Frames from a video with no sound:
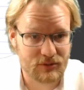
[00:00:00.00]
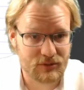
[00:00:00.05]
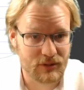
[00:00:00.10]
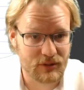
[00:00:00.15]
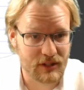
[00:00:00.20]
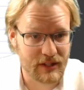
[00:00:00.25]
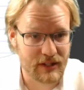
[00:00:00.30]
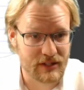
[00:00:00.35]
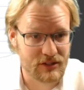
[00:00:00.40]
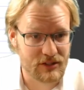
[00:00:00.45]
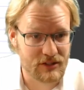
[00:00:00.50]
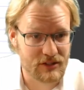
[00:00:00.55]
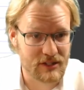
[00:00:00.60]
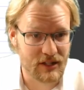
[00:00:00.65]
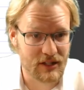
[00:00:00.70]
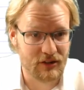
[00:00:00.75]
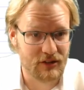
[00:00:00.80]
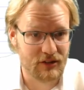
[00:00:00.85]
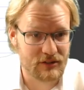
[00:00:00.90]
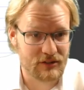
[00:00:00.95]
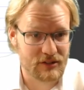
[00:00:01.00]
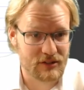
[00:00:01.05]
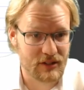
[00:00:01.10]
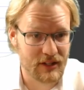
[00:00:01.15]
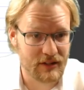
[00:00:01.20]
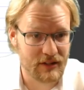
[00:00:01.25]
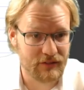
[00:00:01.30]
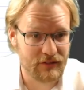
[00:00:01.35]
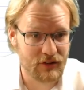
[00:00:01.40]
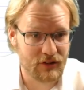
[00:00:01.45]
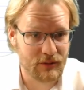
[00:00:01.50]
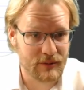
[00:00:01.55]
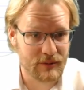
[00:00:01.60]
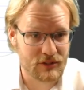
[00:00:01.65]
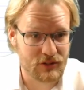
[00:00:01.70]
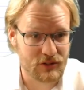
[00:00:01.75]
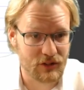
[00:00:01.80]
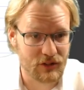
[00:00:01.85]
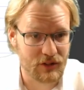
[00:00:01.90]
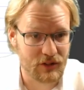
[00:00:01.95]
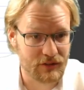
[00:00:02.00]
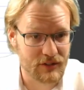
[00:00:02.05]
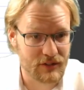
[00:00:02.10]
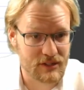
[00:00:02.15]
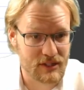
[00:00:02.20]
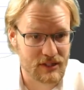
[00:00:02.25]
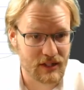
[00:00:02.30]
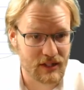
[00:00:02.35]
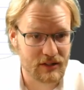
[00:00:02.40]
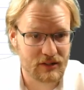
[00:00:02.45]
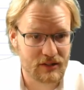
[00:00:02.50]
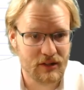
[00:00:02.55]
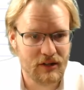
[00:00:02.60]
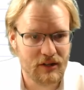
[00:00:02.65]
we'll get to 0. So therefore, I must do it on this side.